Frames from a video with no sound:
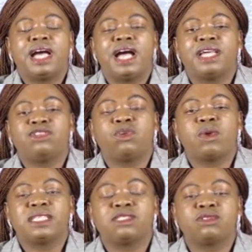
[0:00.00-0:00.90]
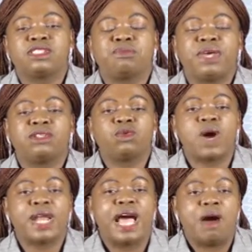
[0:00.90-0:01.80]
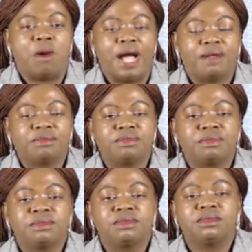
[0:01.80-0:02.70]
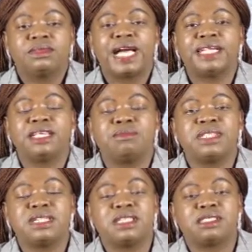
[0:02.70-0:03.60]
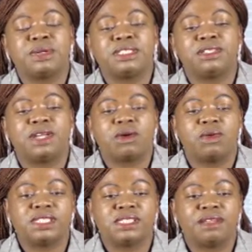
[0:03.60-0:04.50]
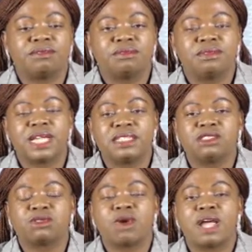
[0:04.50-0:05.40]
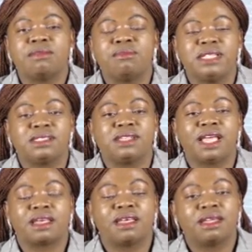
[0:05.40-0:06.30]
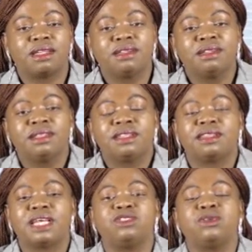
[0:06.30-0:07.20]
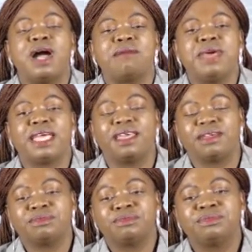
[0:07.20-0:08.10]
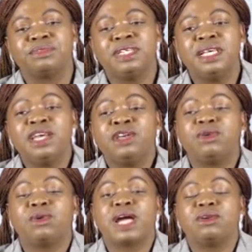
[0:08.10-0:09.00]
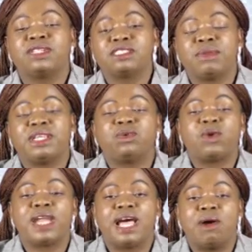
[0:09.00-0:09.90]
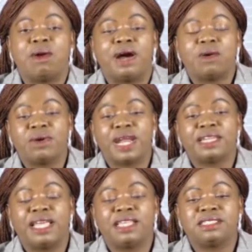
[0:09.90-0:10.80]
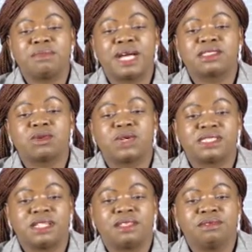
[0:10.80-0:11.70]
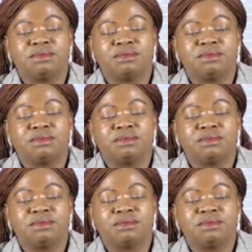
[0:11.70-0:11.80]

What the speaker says: and you want to spend 1 hour attempting this particular question, that is one mistake that you are making. You cannot spend 1 hour on an 8 marks question.